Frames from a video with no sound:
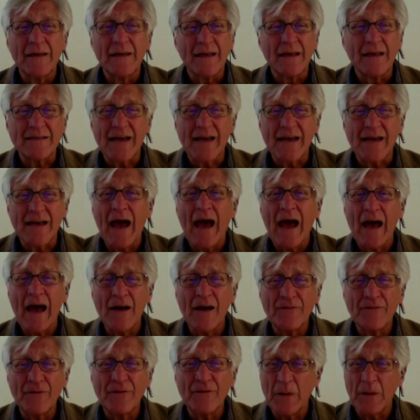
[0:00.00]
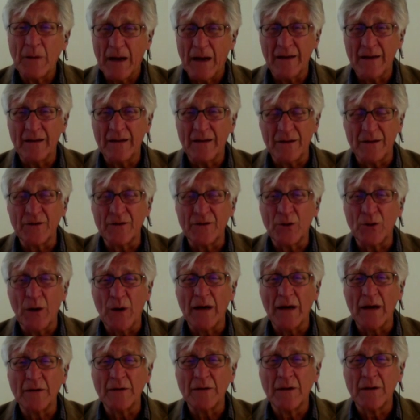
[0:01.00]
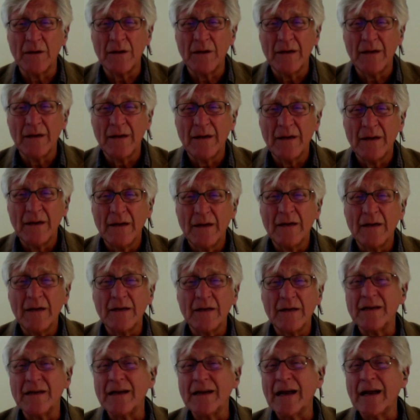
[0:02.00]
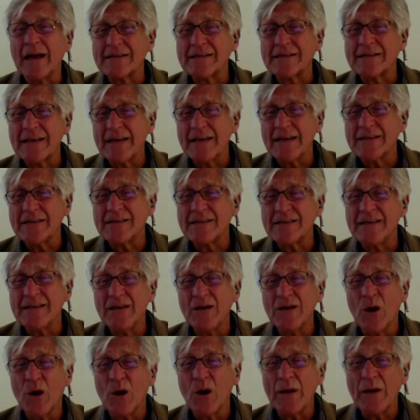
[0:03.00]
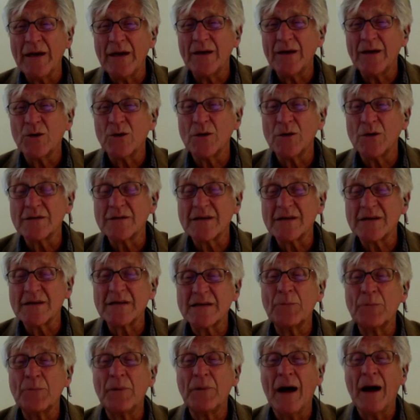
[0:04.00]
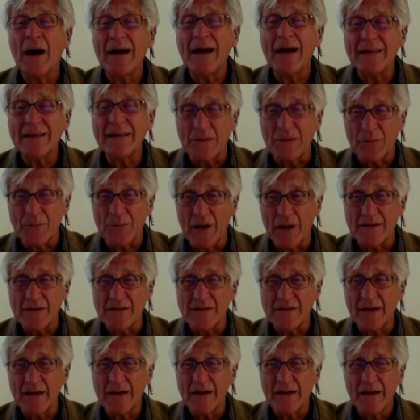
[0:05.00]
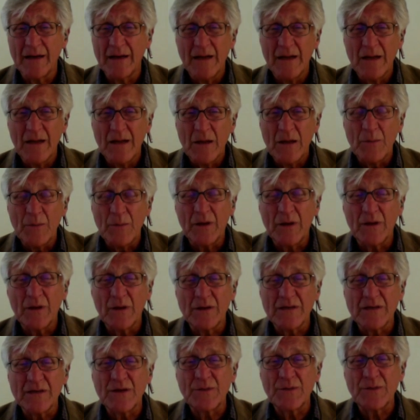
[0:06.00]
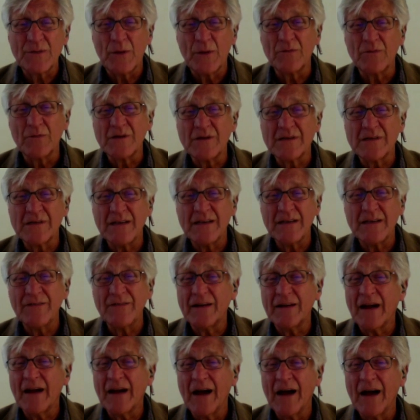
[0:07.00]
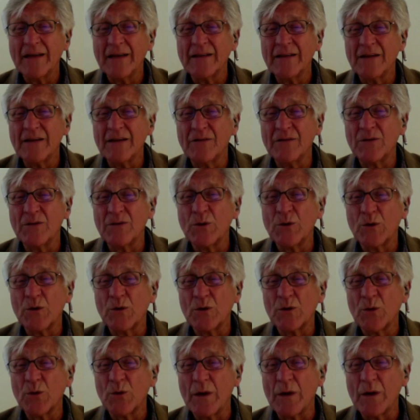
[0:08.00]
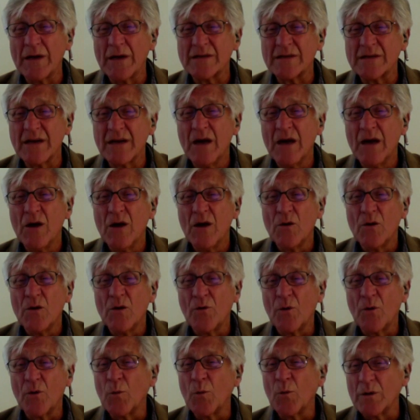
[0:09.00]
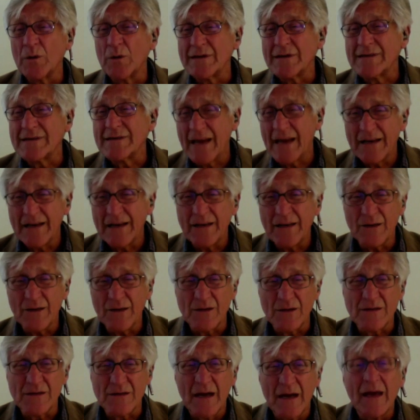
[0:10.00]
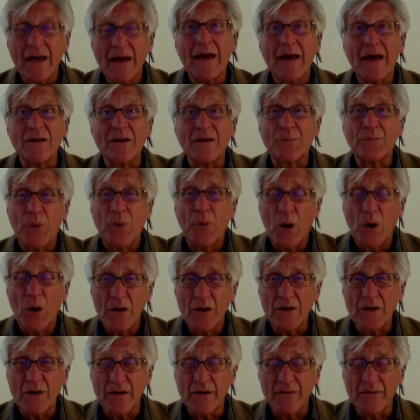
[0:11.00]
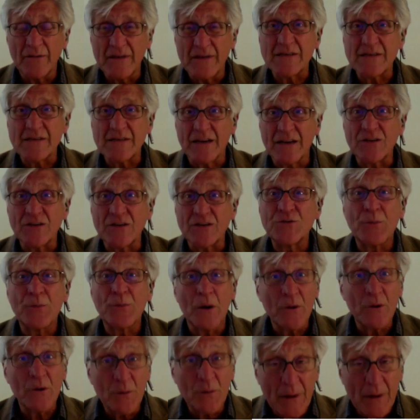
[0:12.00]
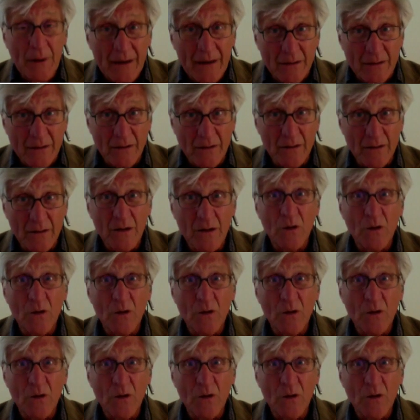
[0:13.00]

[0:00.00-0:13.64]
that's a half a mile underground. The United States DOE calls this a pilot project because it's been receiving high level nuclear waste for more than 10 years as part of this experimental